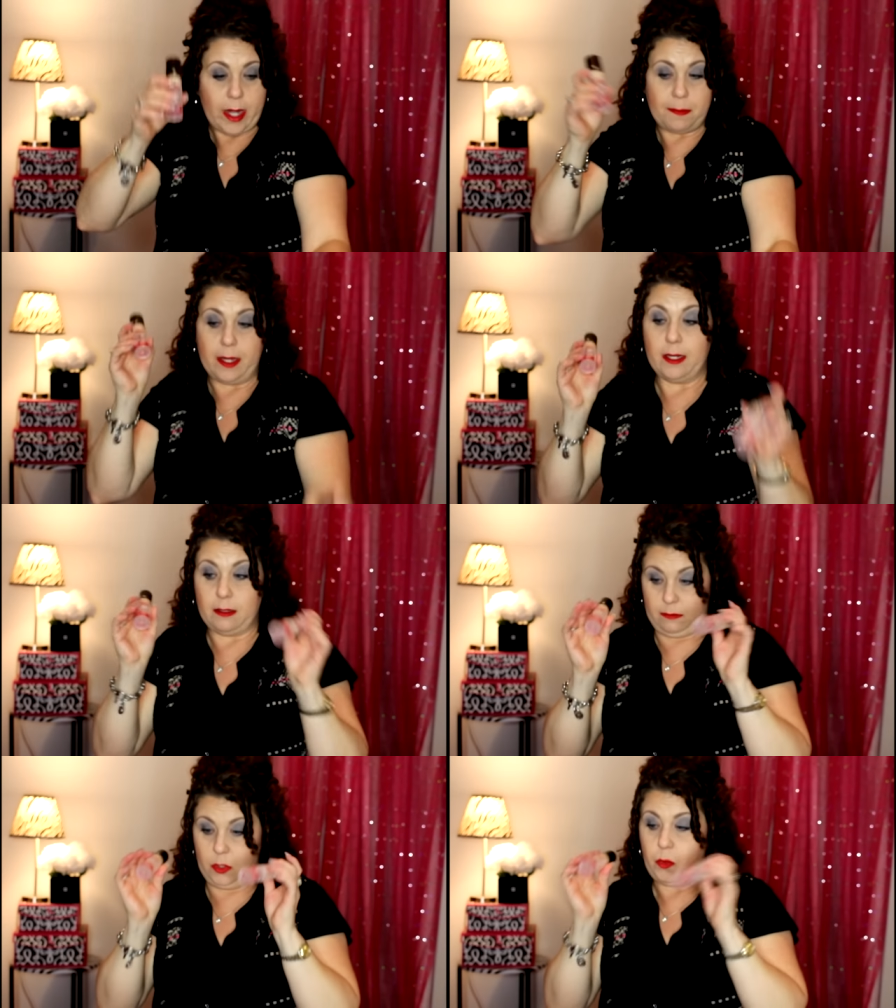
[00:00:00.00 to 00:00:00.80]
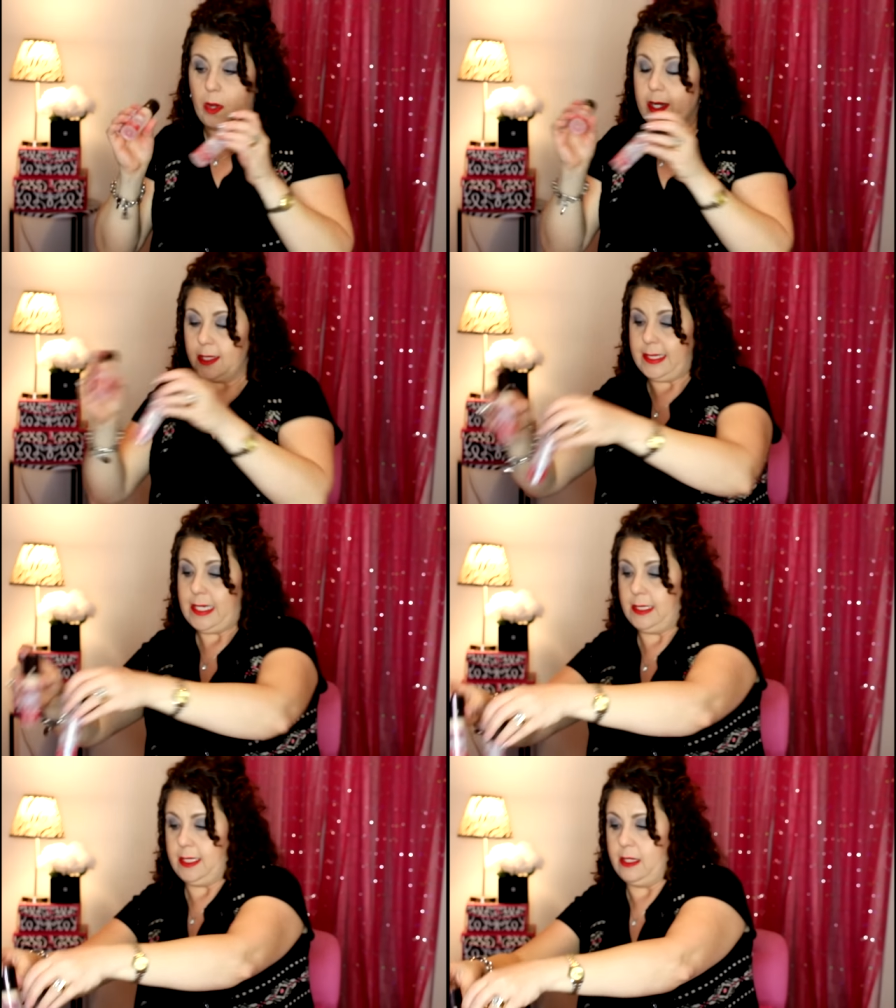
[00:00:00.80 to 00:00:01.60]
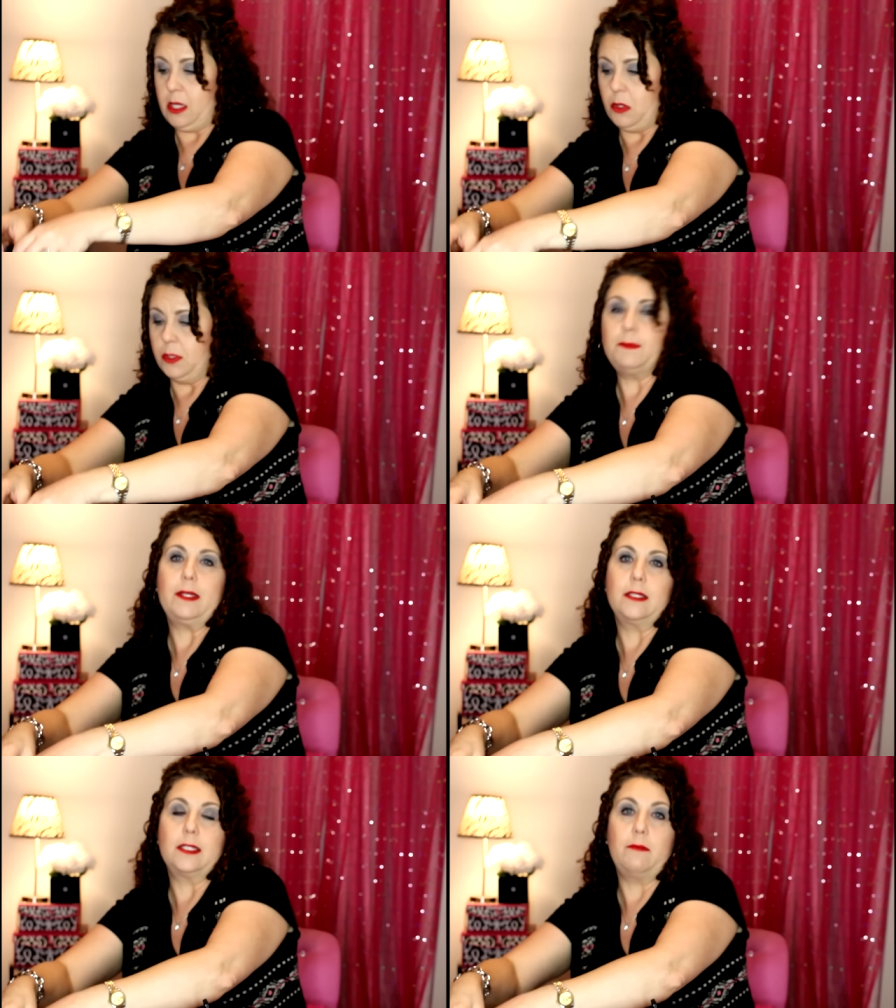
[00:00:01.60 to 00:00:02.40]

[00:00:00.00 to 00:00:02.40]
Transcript: a bit quite a dent in those because